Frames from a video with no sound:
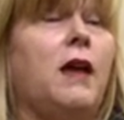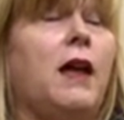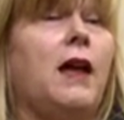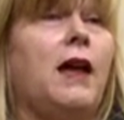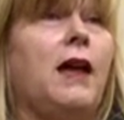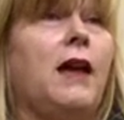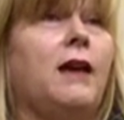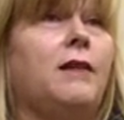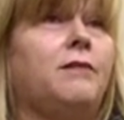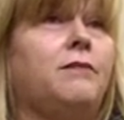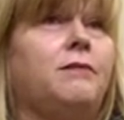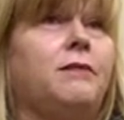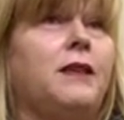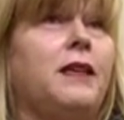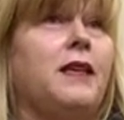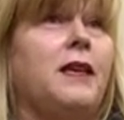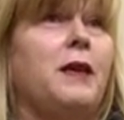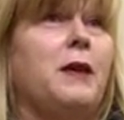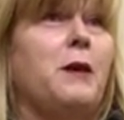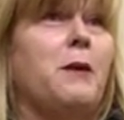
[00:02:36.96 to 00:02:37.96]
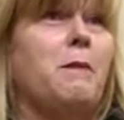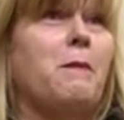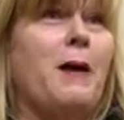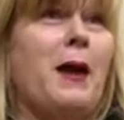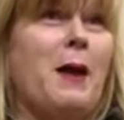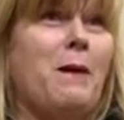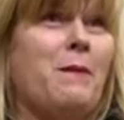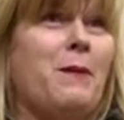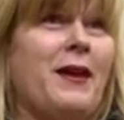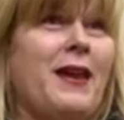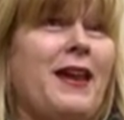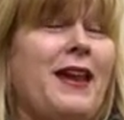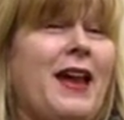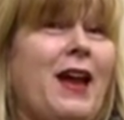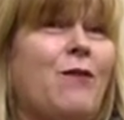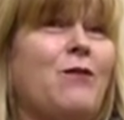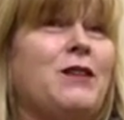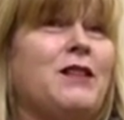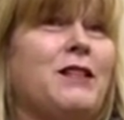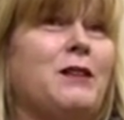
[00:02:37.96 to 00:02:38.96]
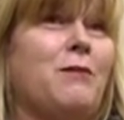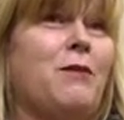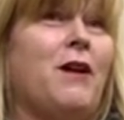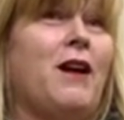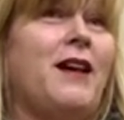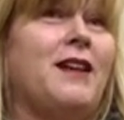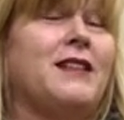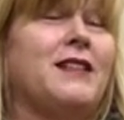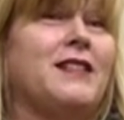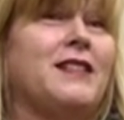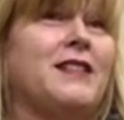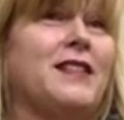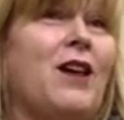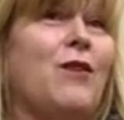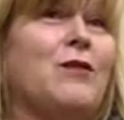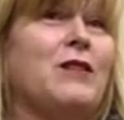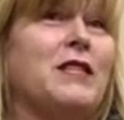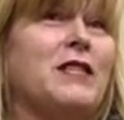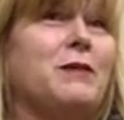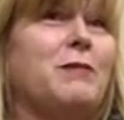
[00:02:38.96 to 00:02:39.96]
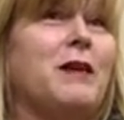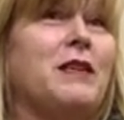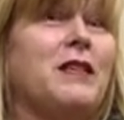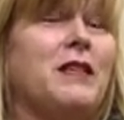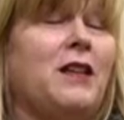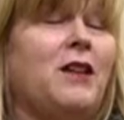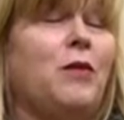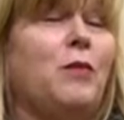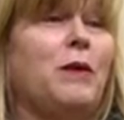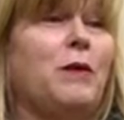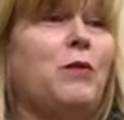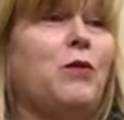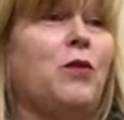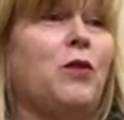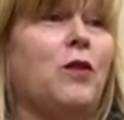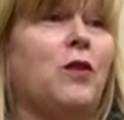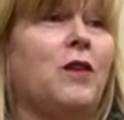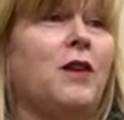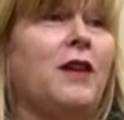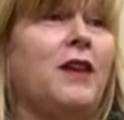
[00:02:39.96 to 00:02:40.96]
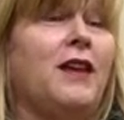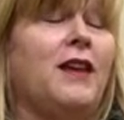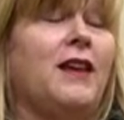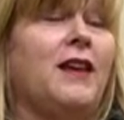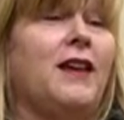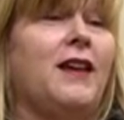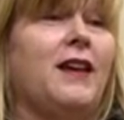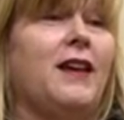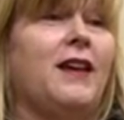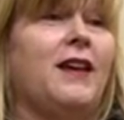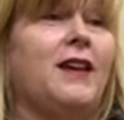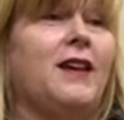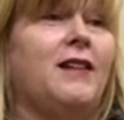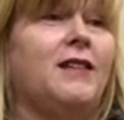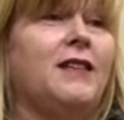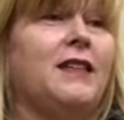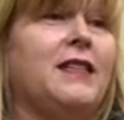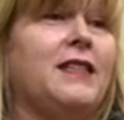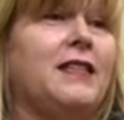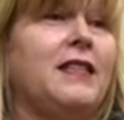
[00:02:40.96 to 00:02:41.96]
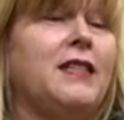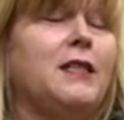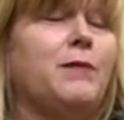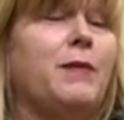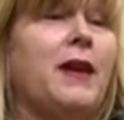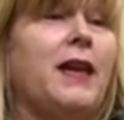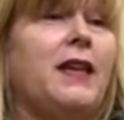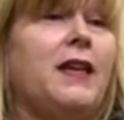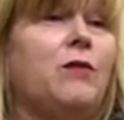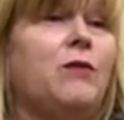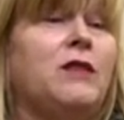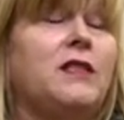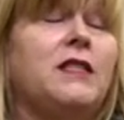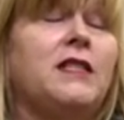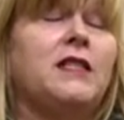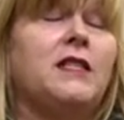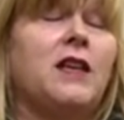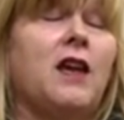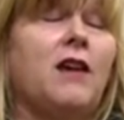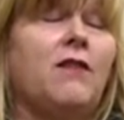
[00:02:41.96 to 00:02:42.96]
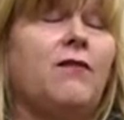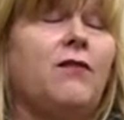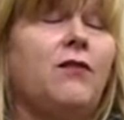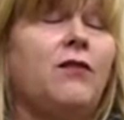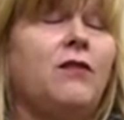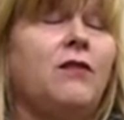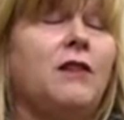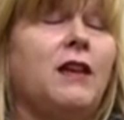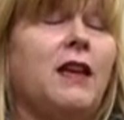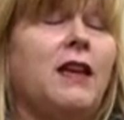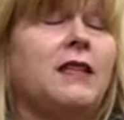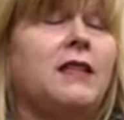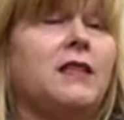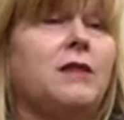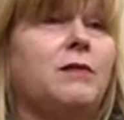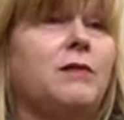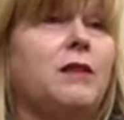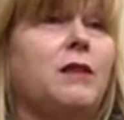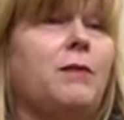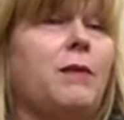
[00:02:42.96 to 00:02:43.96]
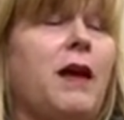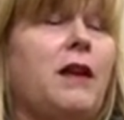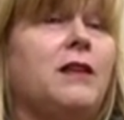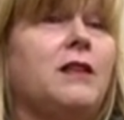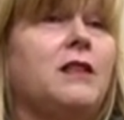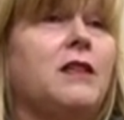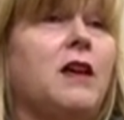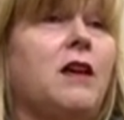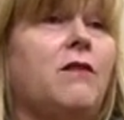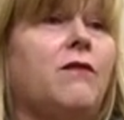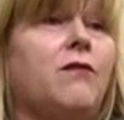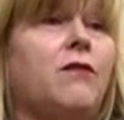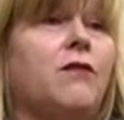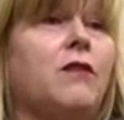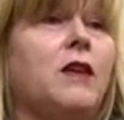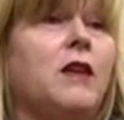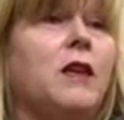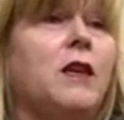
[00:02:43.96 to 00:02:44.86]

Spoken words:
My pain, I was surprised because I was expecting a little bit more intense pain. It was discomfort. I had mild discomfort.